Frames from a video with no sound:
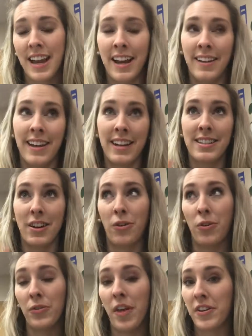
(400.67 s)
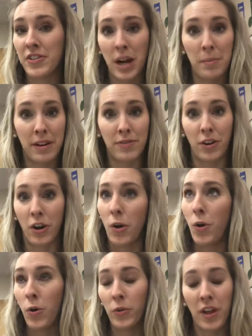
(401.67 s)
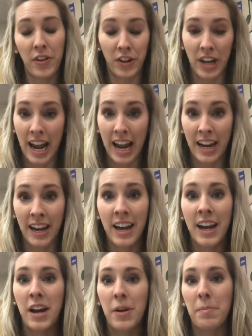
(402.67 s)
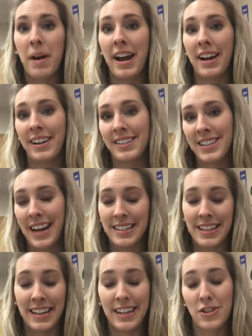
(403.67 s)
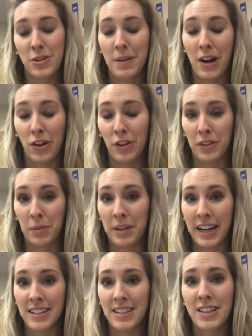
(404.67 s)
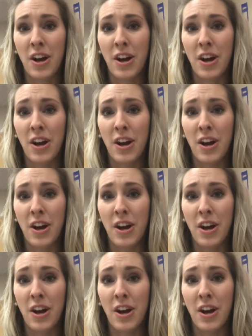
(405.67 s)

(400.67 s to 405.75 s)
And that's a whole nother topic for a whole nother day, but sizing can just be all over the place.